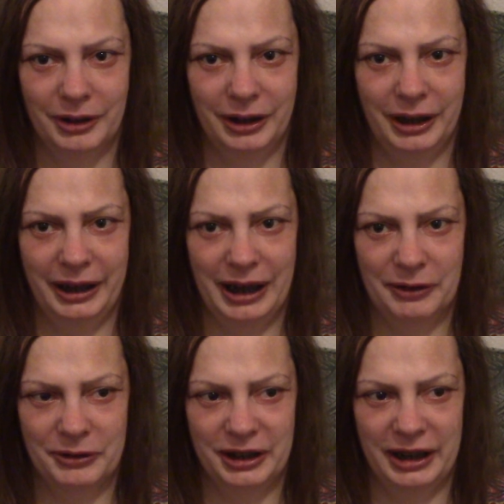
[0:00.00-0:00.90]

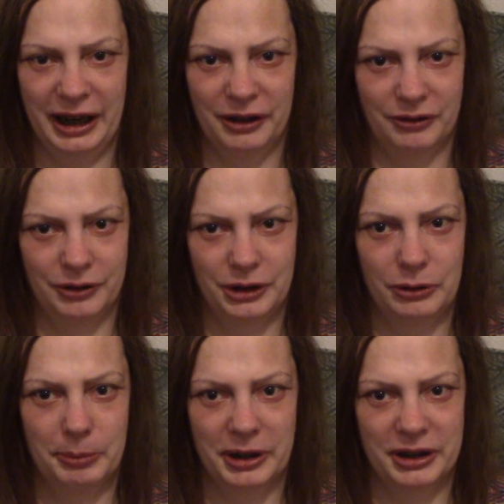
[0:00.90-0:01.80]
have to get 2
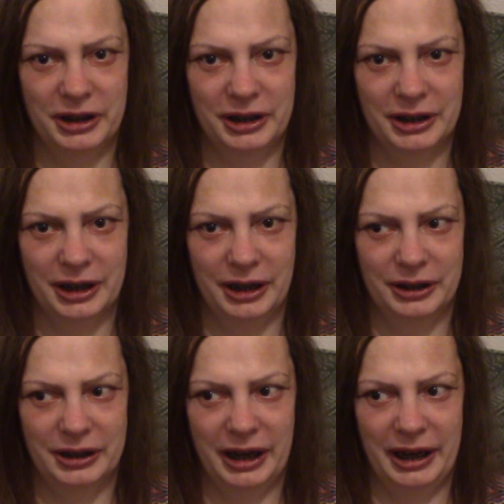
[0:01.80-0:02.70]
buses
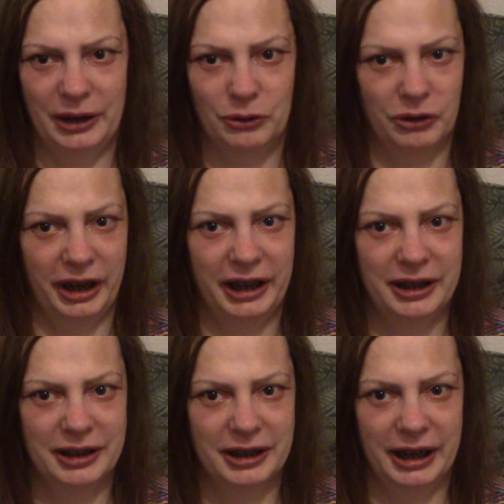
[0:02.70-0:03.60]
and a
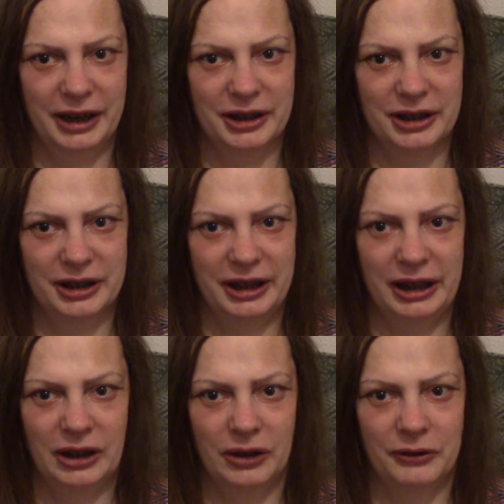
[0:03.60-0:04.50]
train to get to
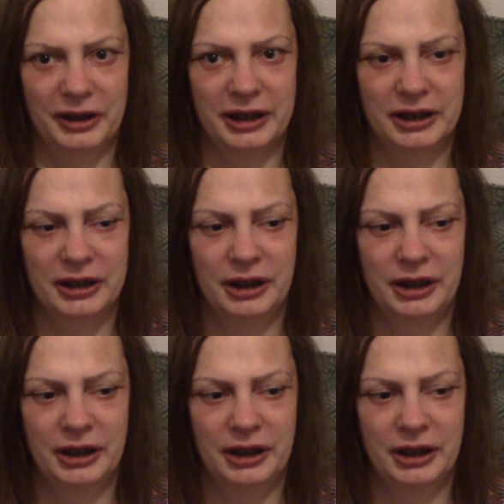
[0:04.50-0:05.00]
the office.